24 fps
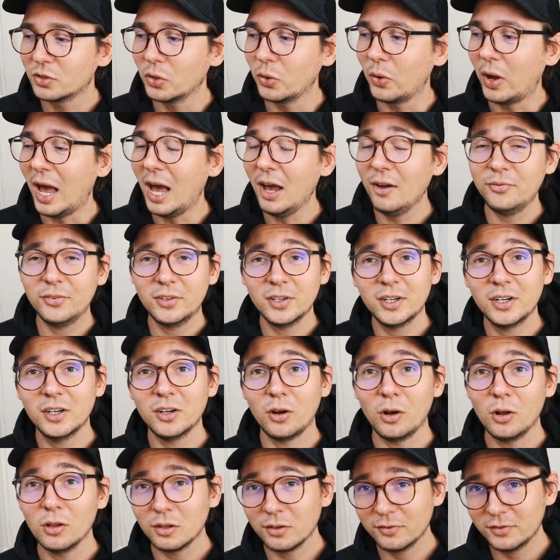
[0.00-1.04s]
So after
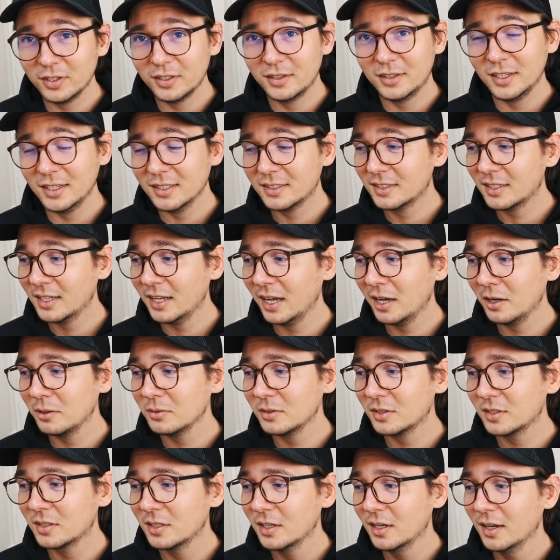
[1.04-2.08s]
all of the
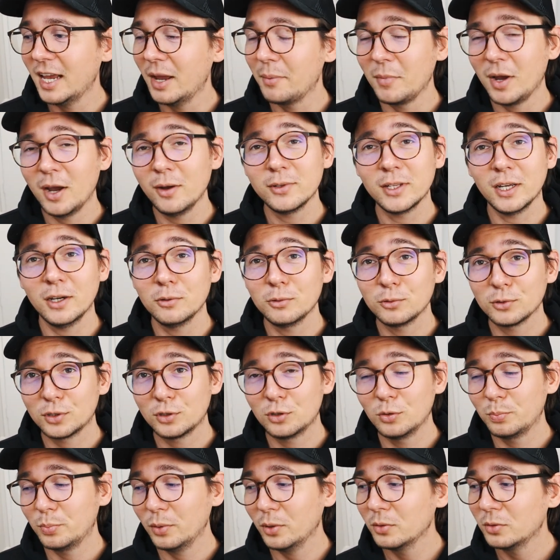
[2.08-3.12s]
discounts, the amount I was
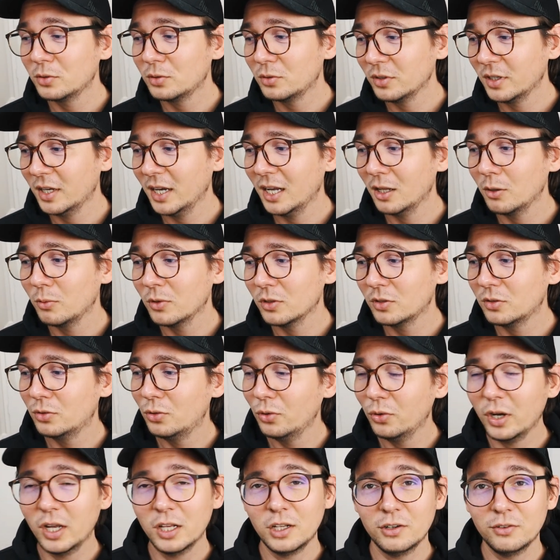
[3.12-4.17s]
supposed to get was
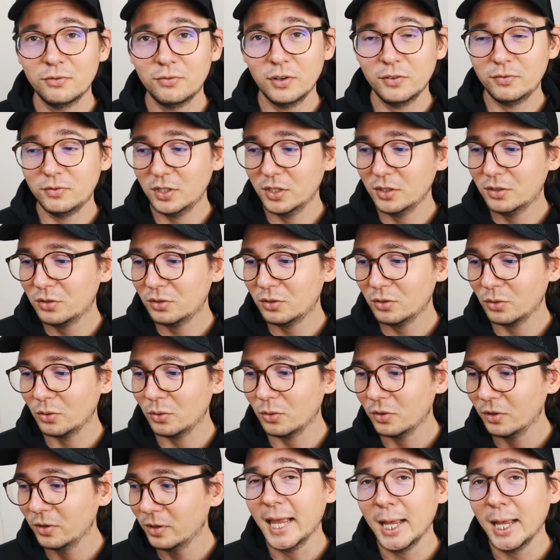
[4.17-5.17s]
two hundred fifty-two dollars.